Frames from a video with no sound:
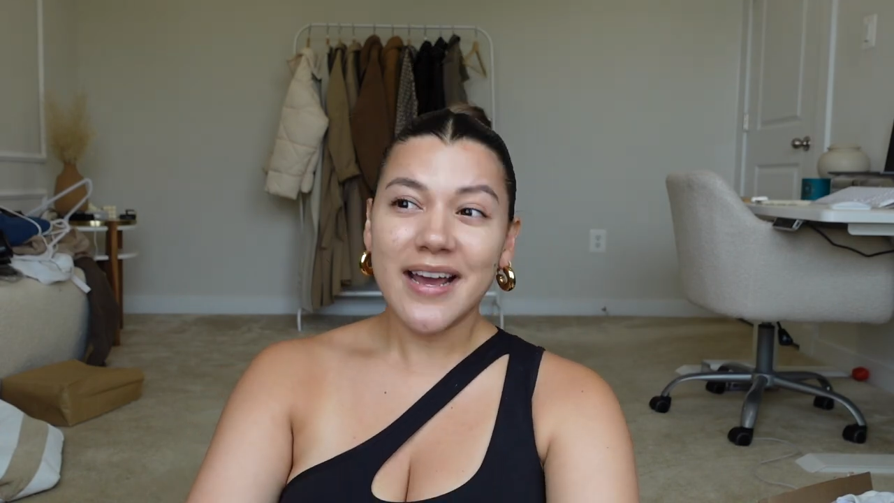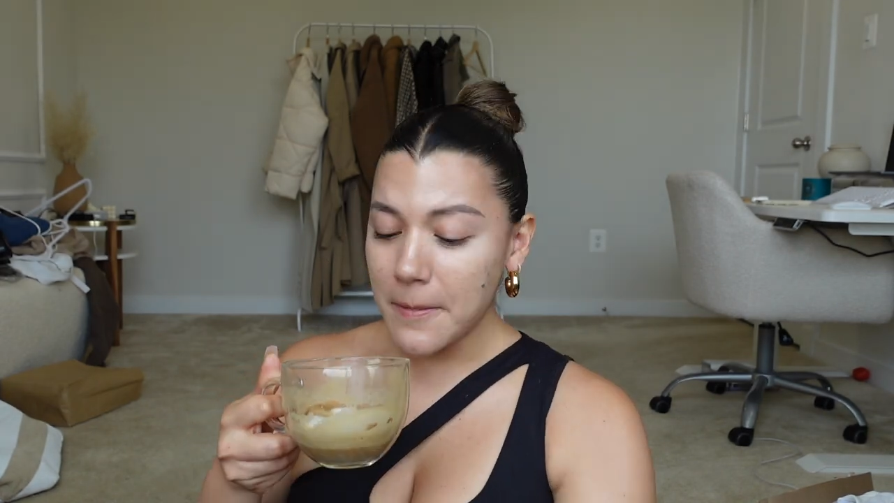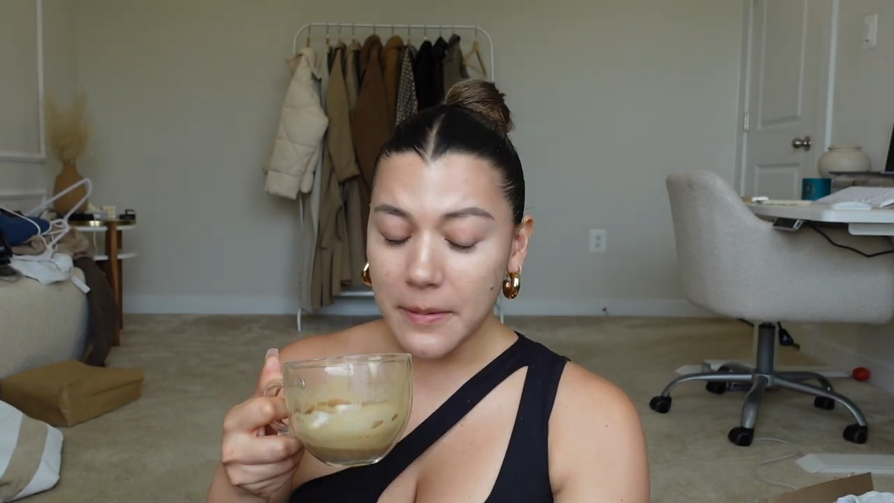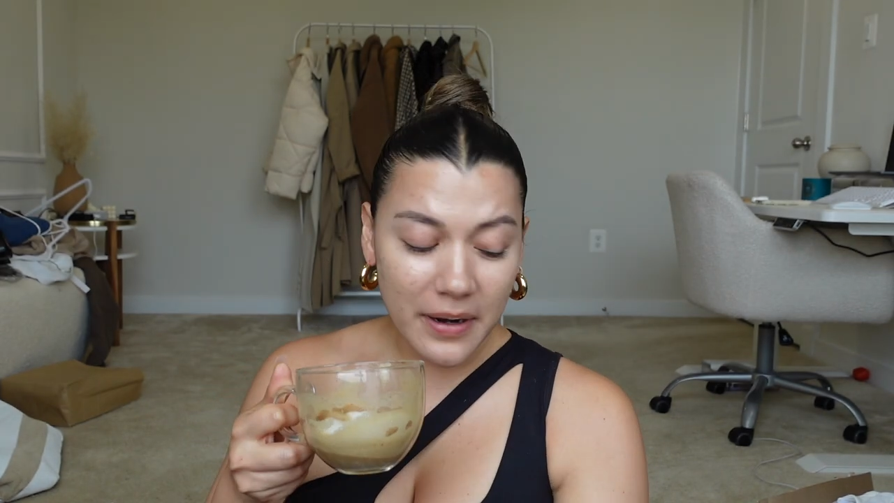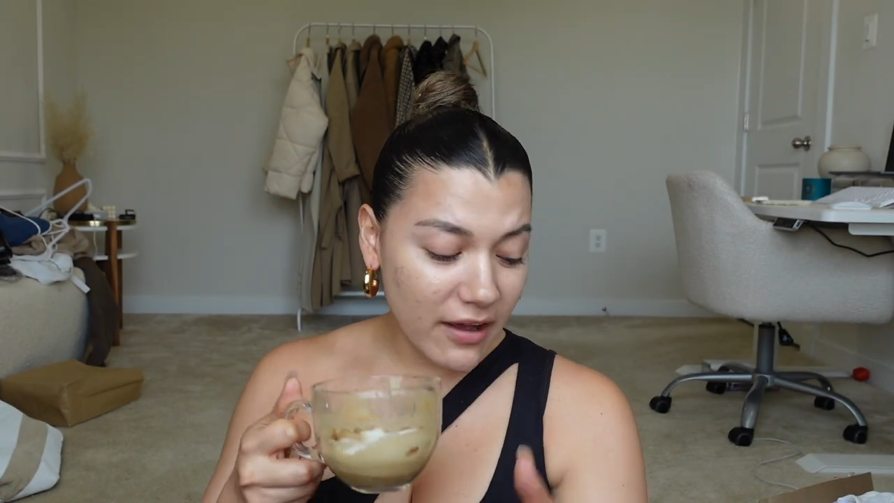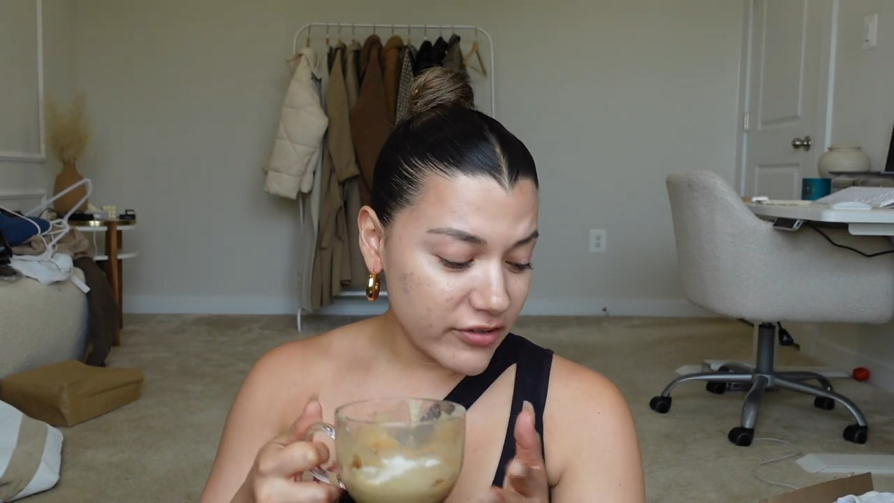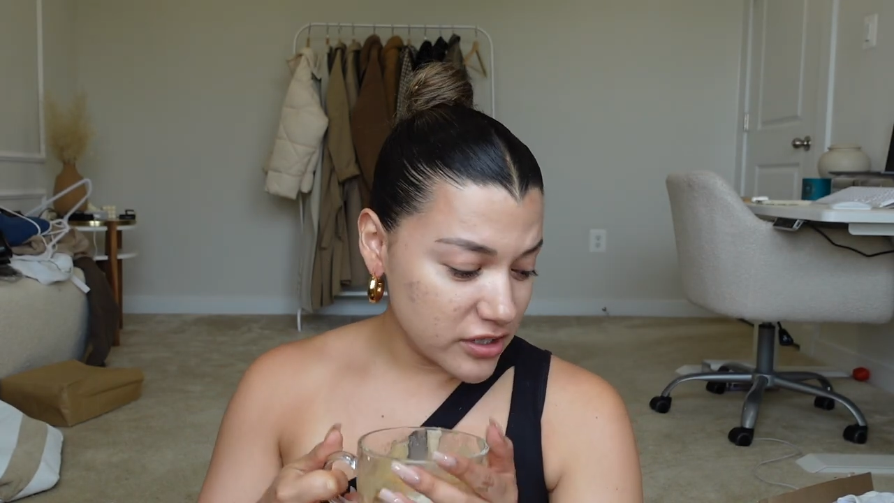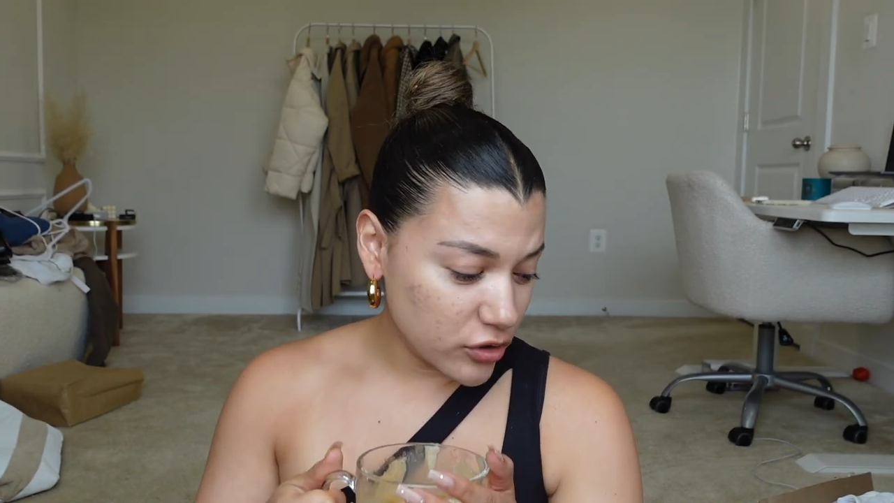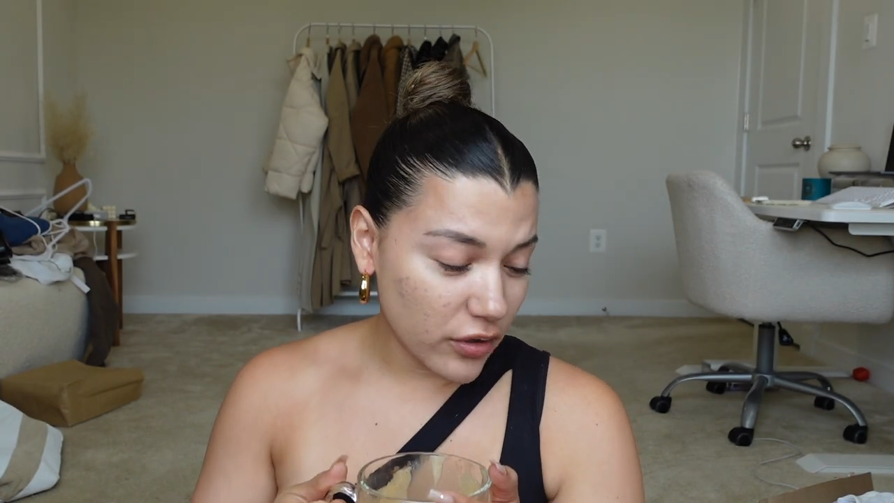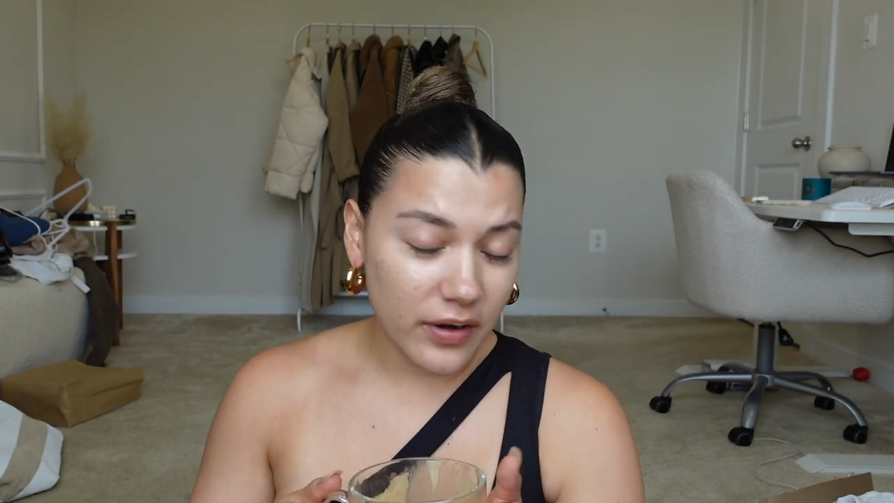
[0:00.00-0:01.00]
I made my
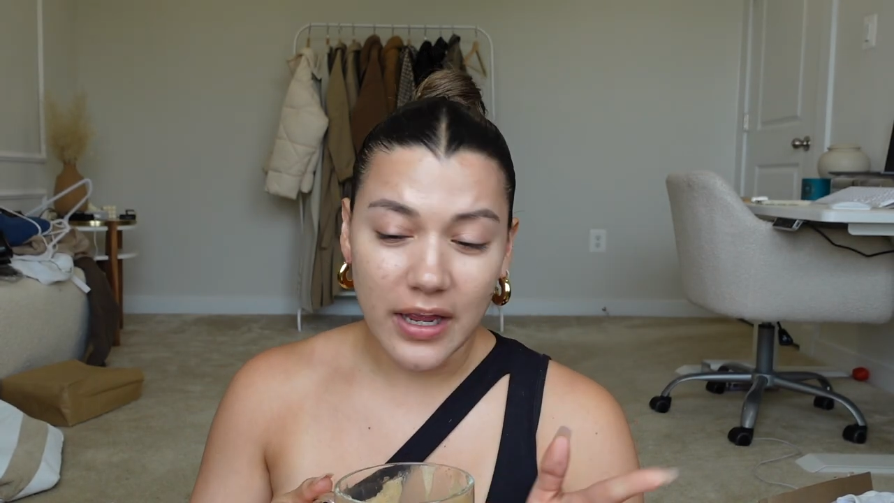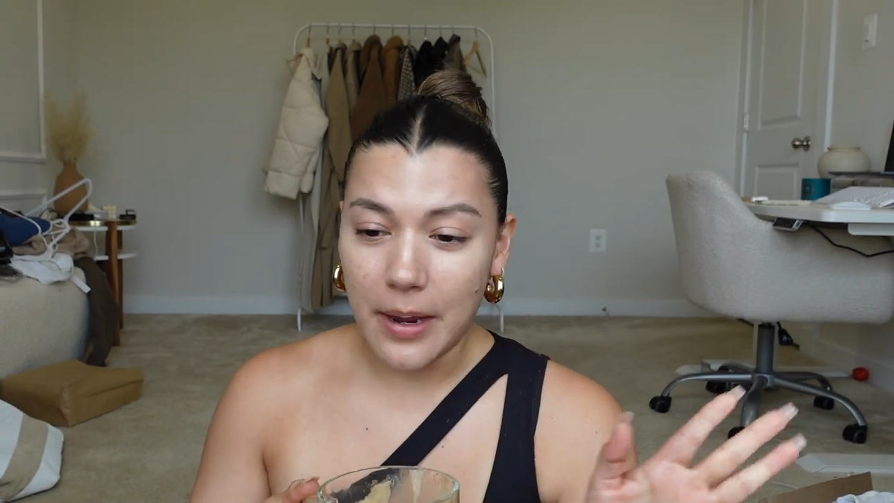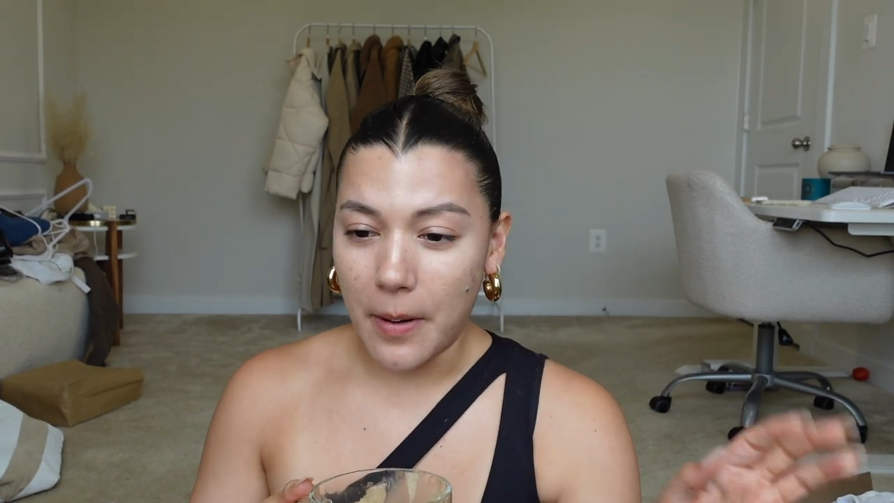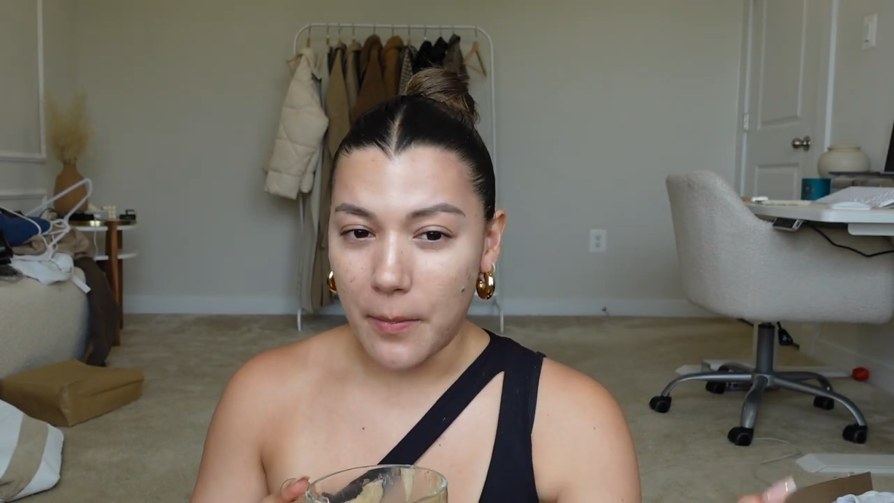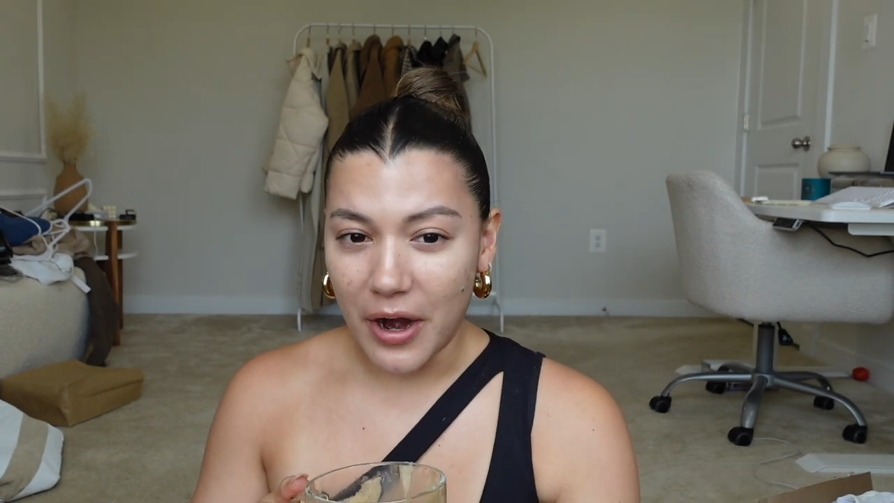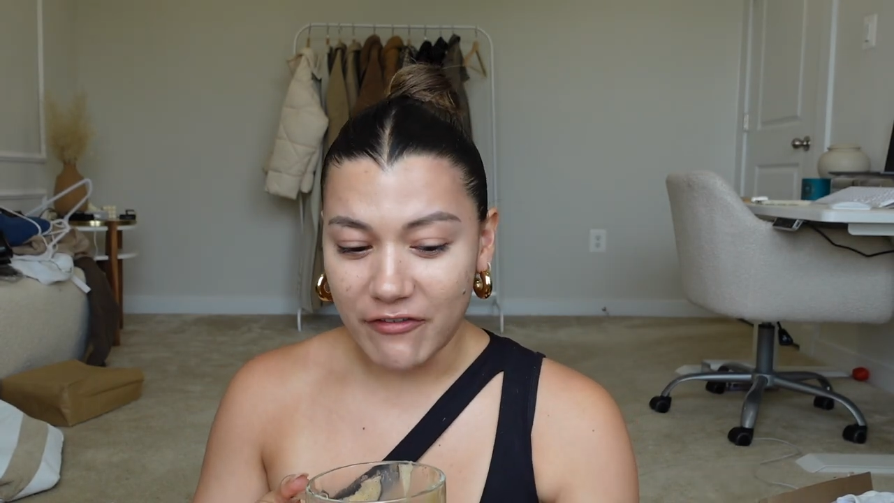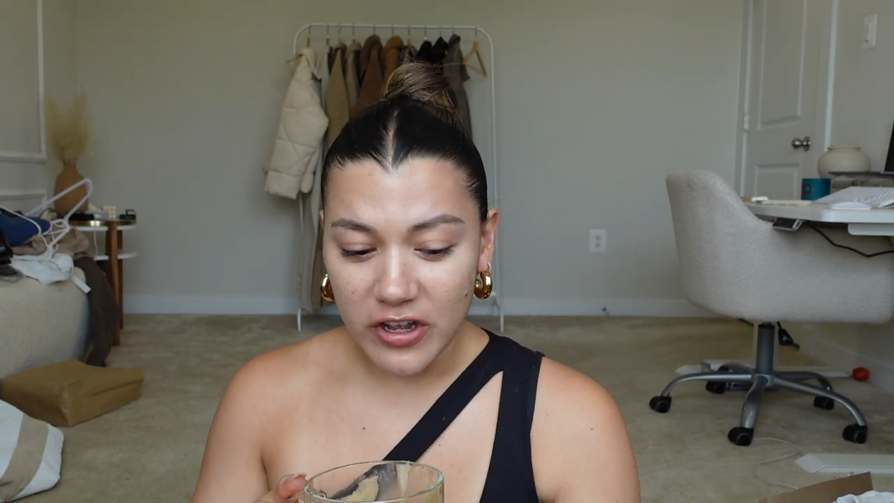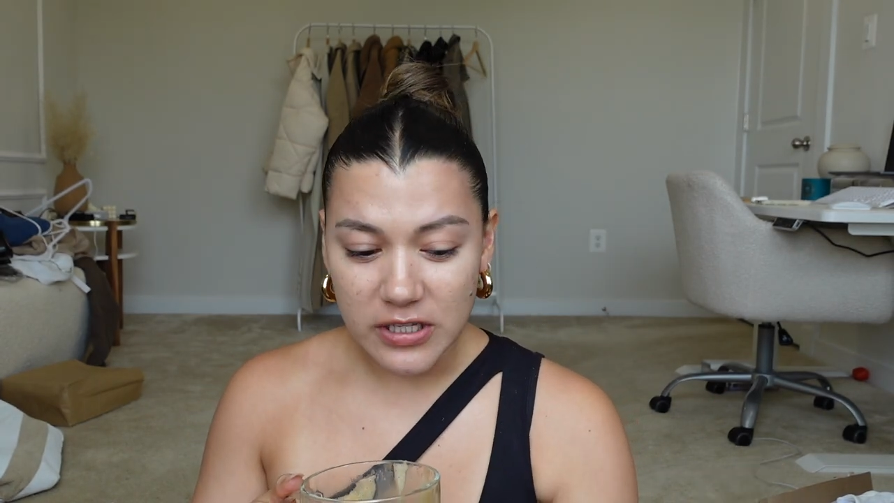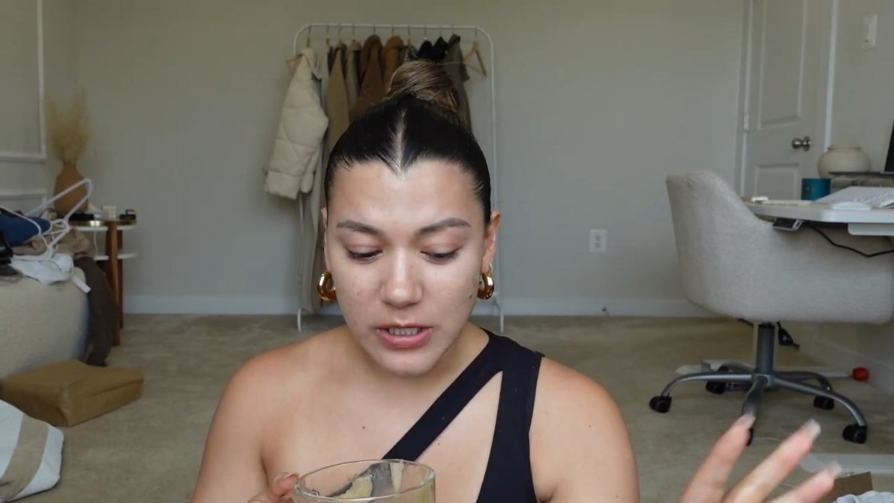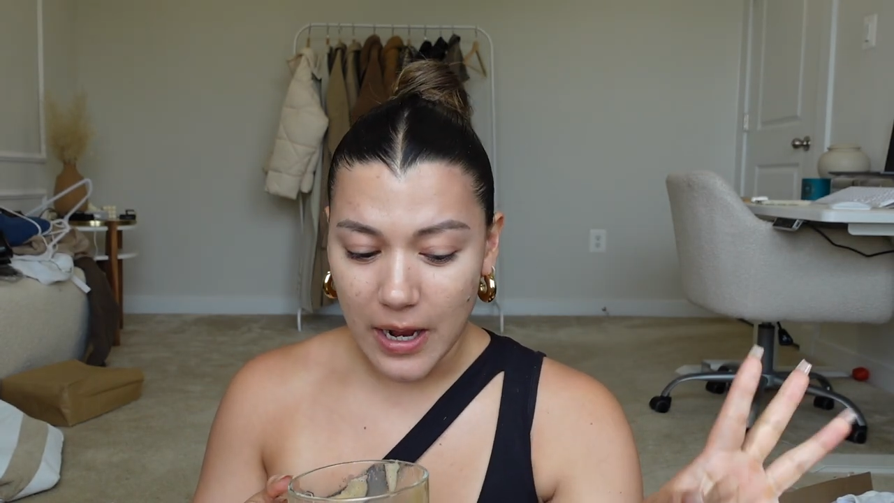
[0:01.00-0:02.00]
cafecito already, I had my breakfast.